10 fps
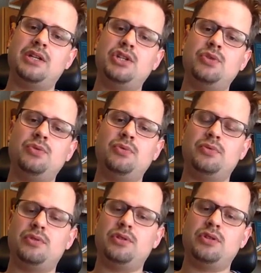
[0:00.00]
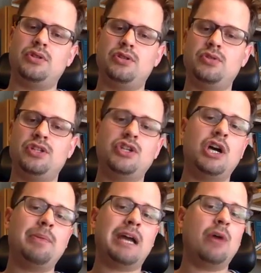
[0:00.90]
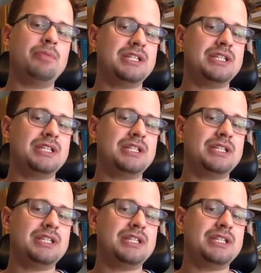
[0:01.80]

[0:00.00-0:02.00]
to, to determine how